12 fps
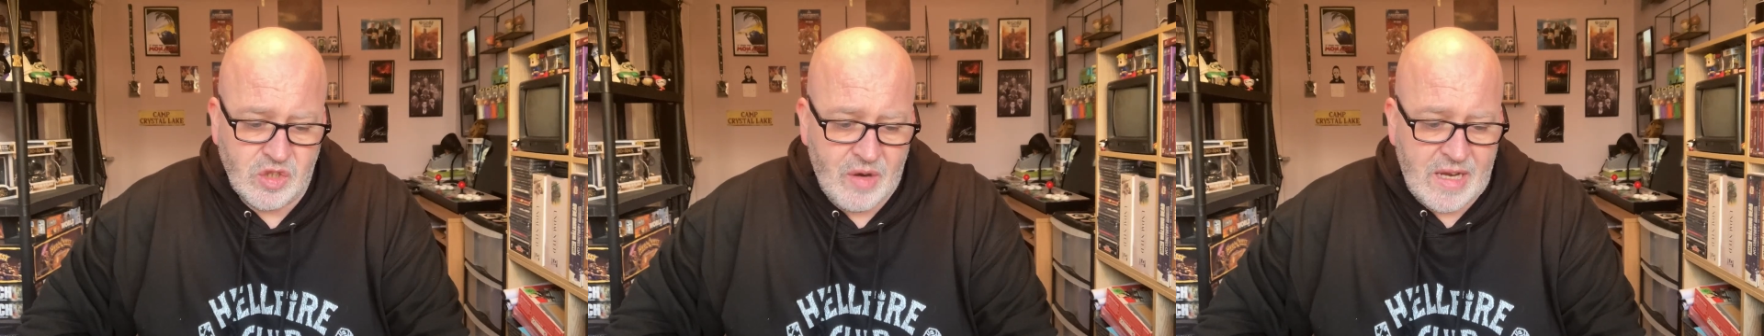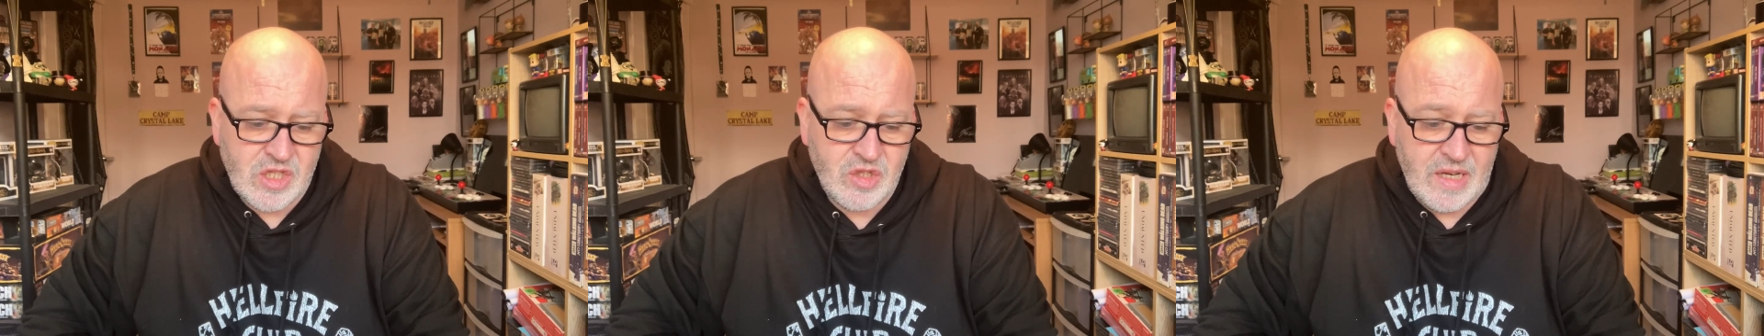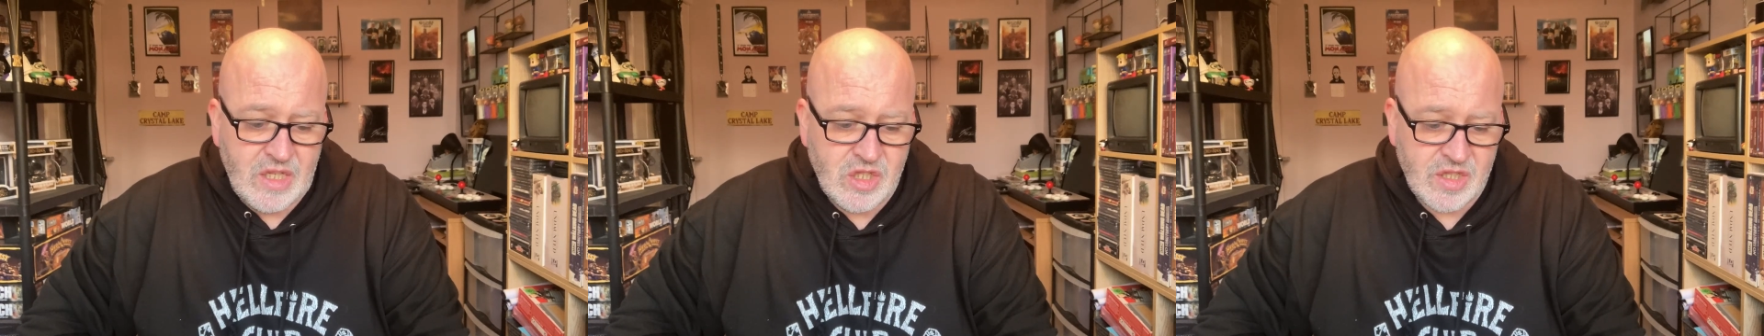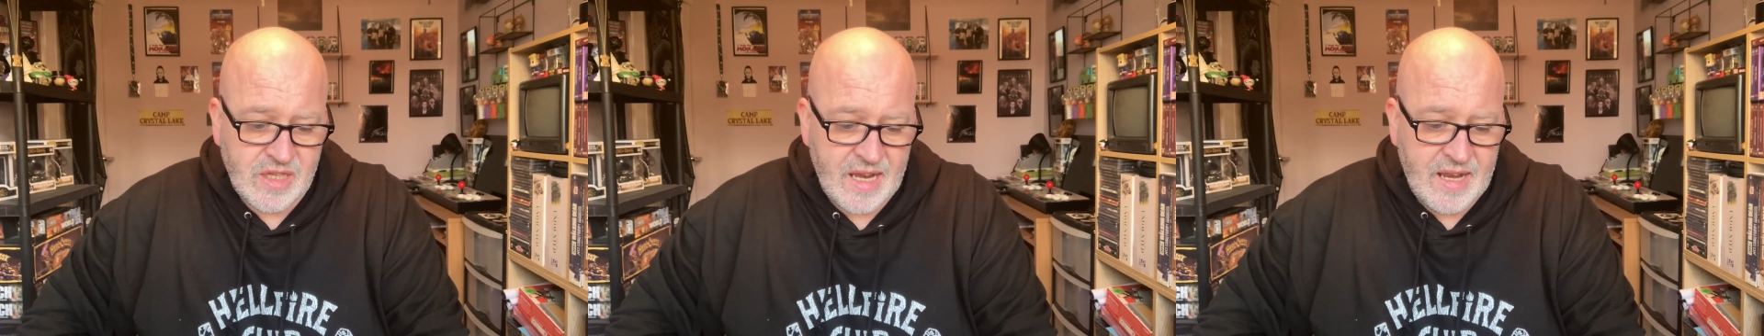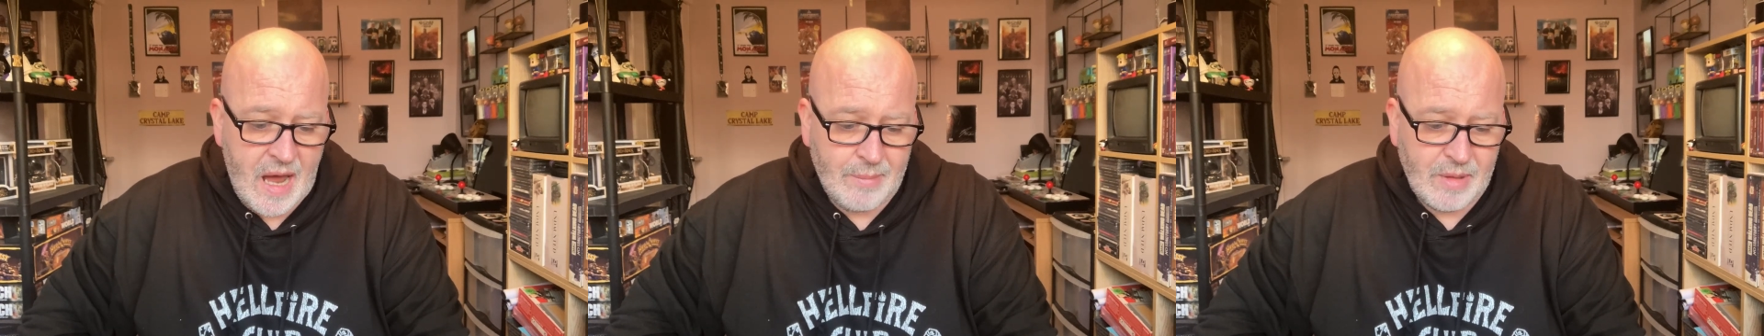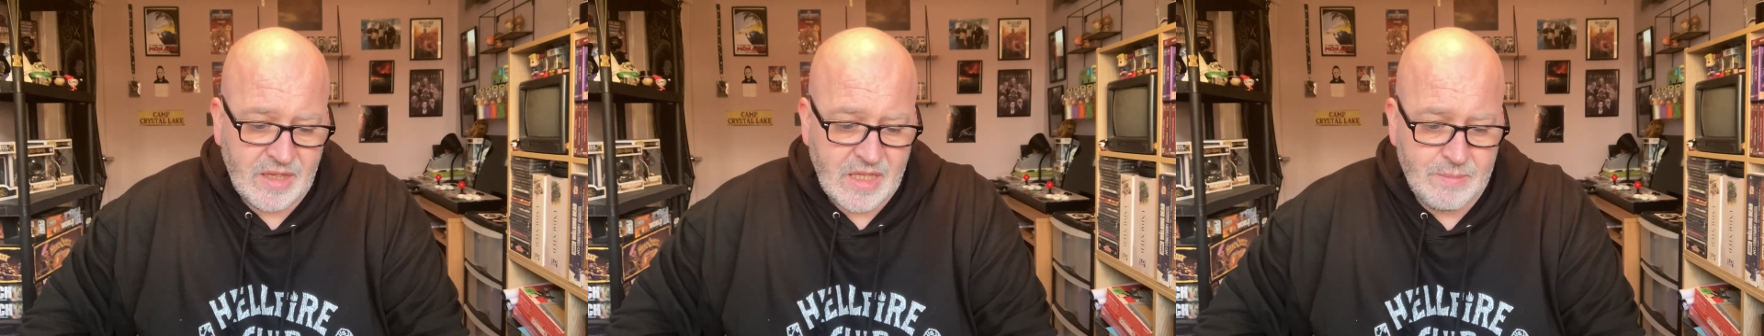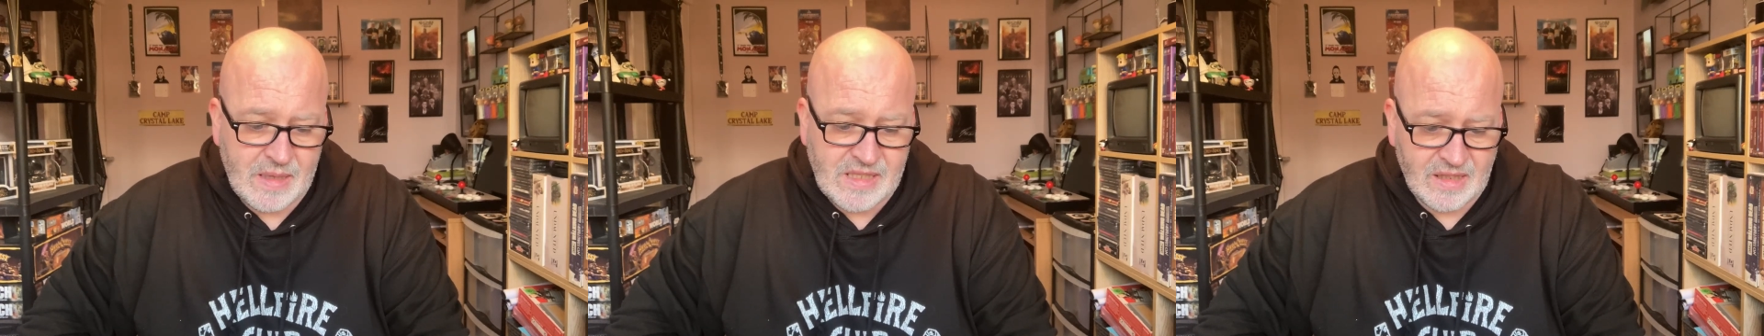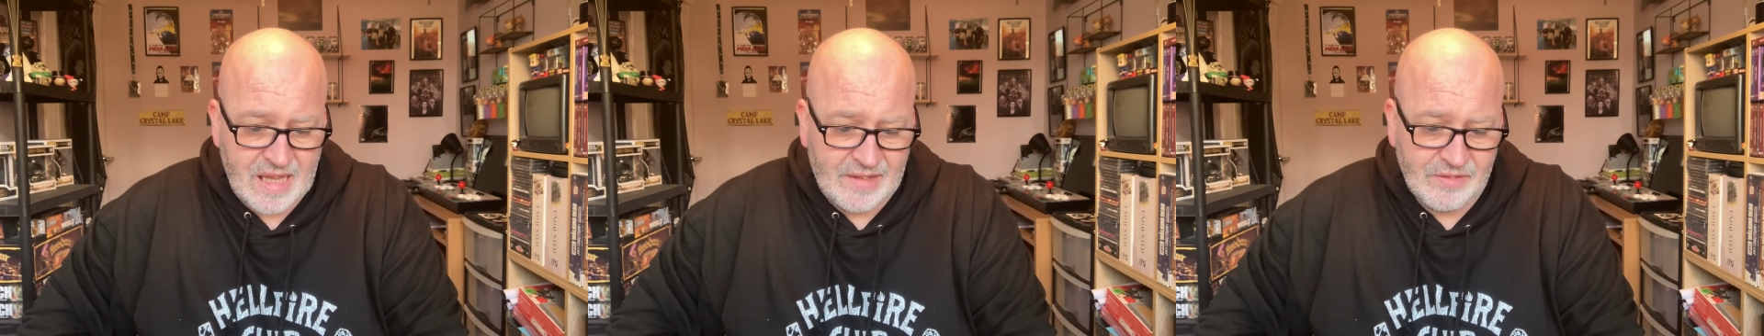strange creatures that inhabit this
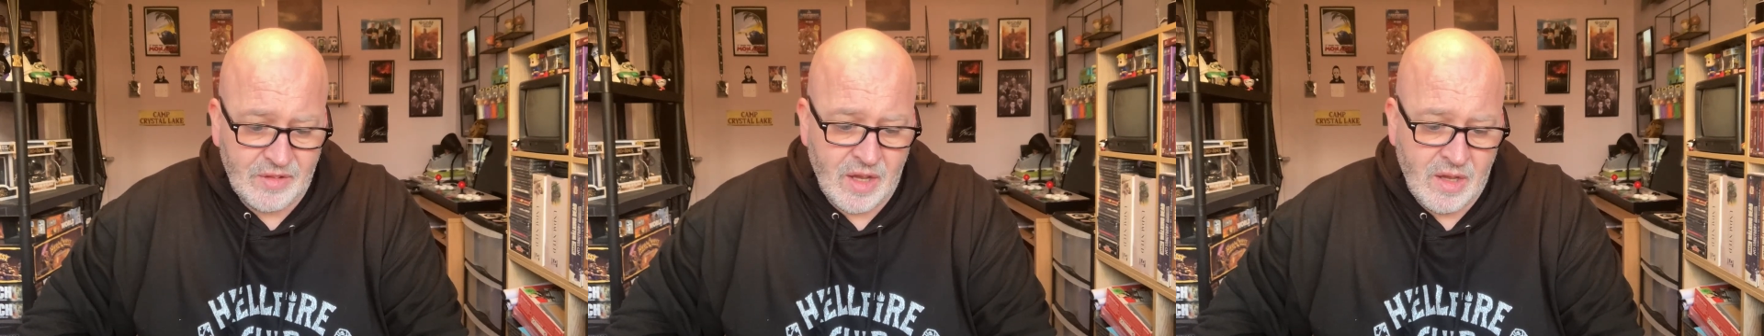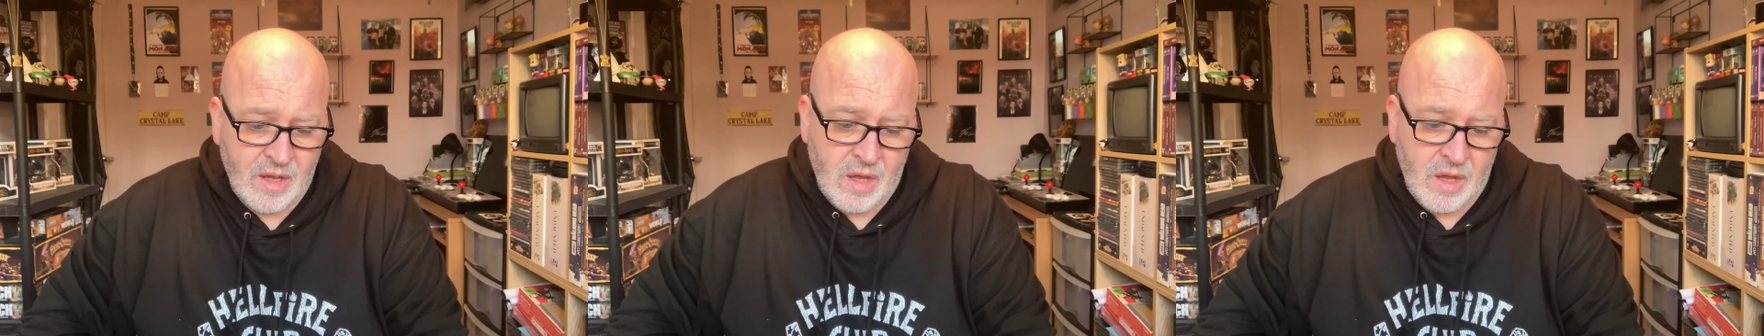bitter land?